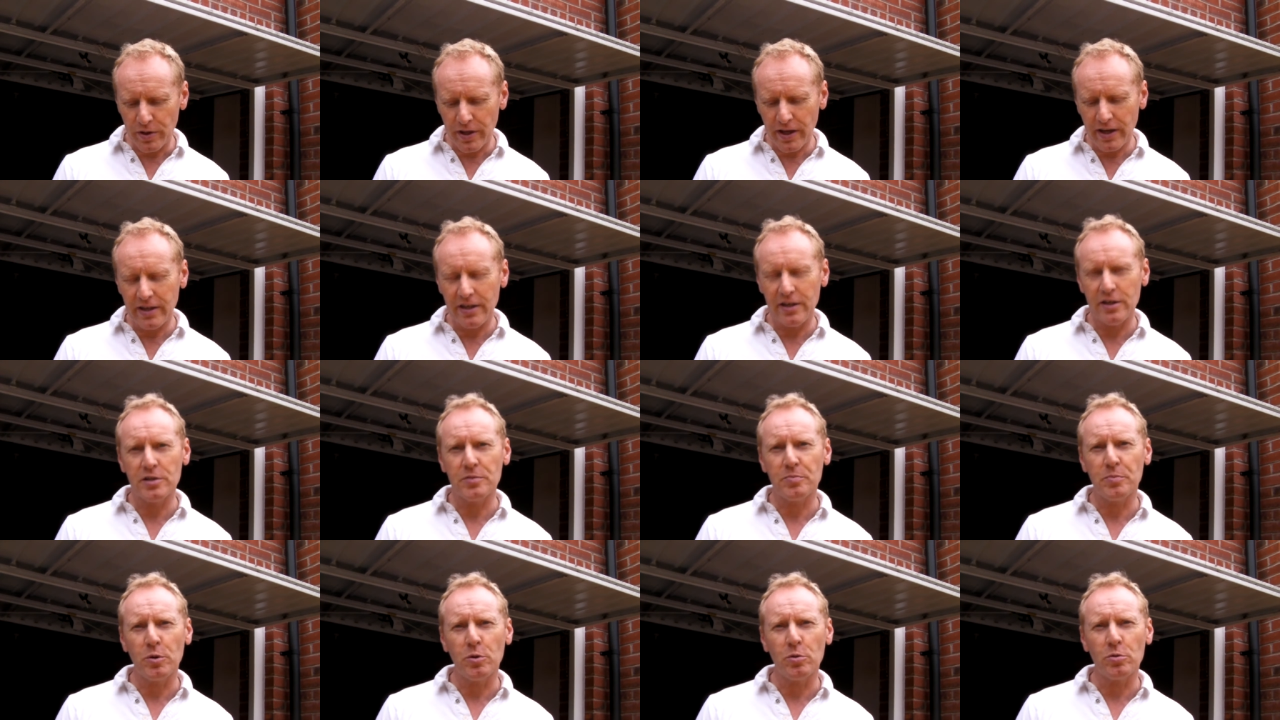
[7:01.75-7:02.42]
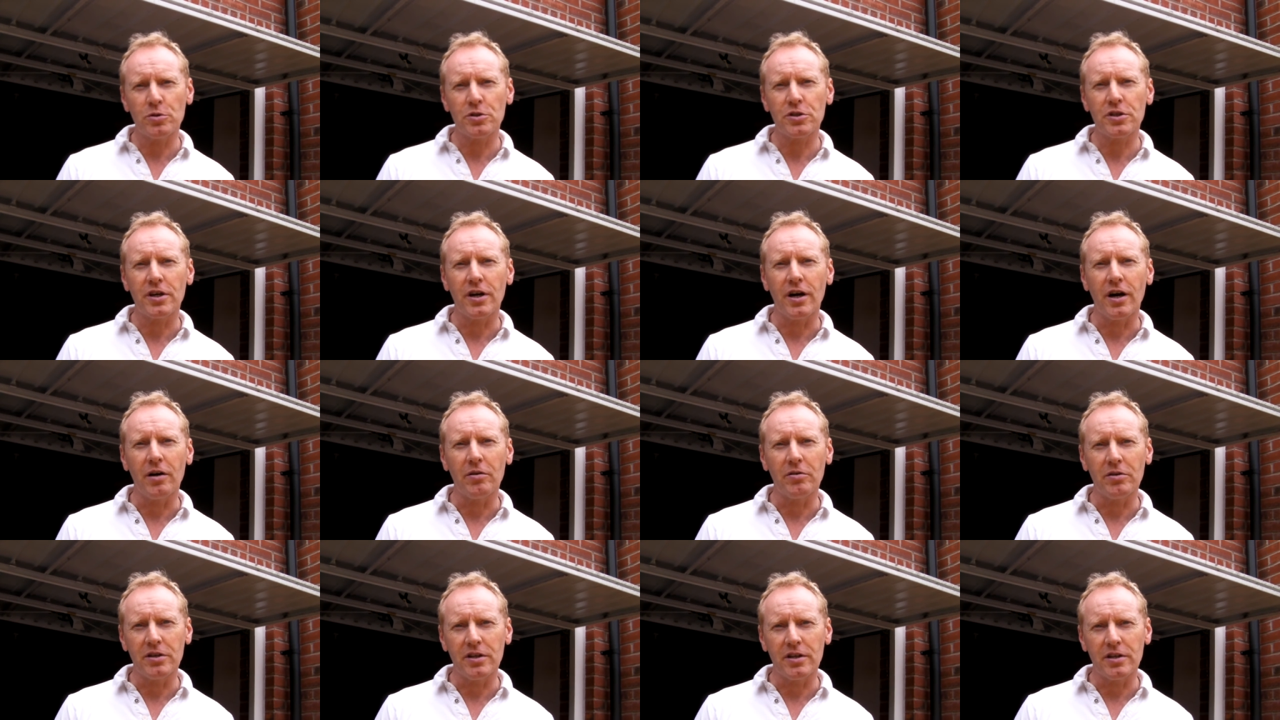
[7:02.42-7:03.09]
any sports
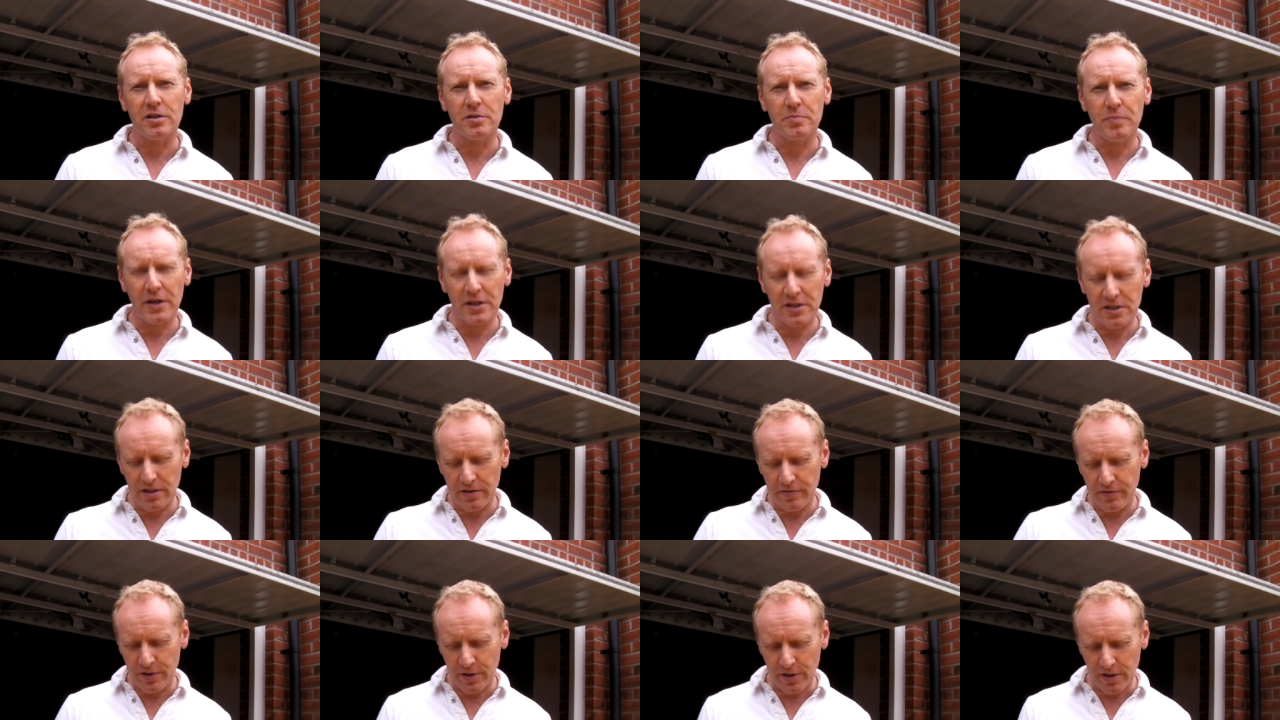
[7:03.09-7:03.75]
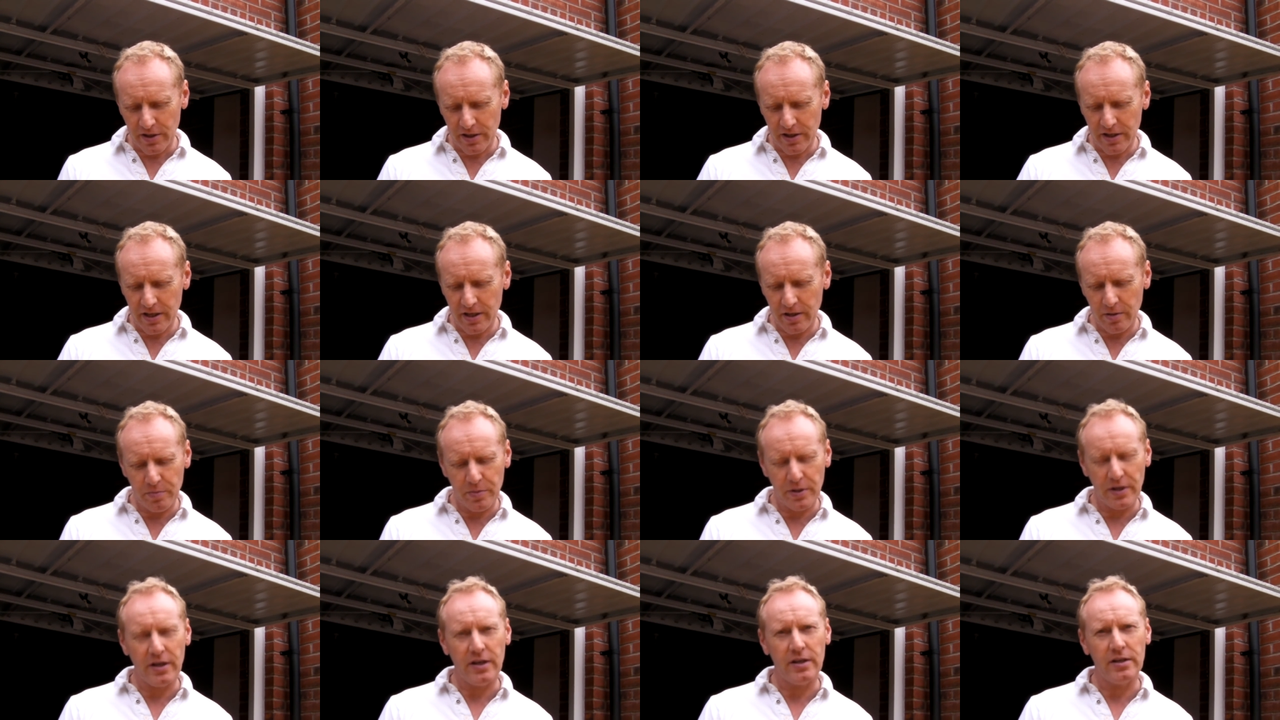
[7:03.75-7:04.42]
car, especially if you're going to
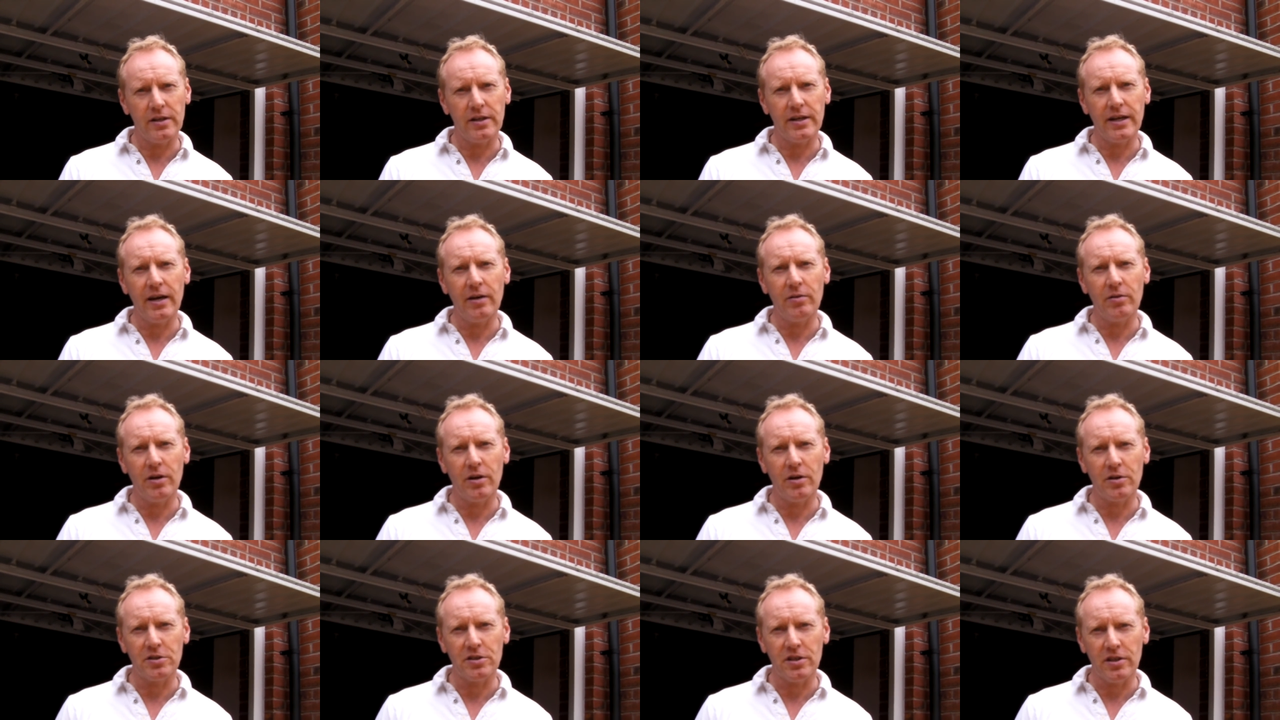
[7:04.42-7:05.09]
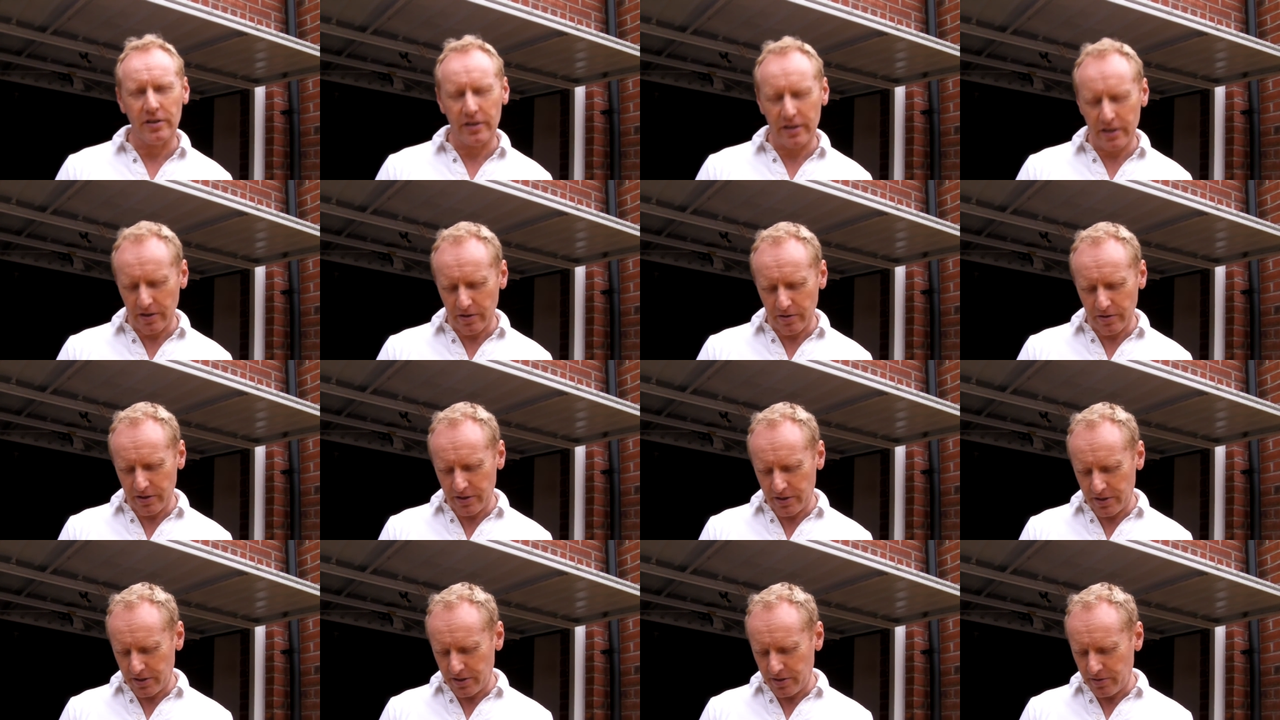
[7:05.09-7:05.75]
keep it in a garage like
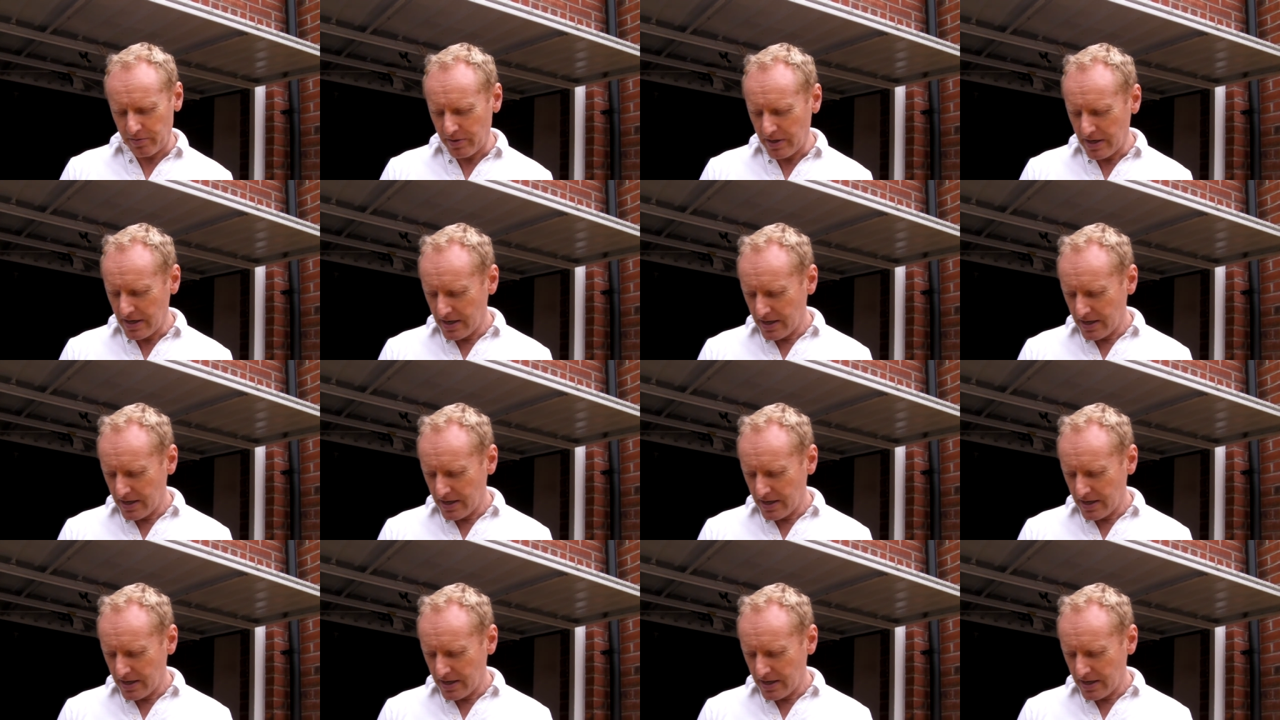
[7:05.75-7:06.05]
I do,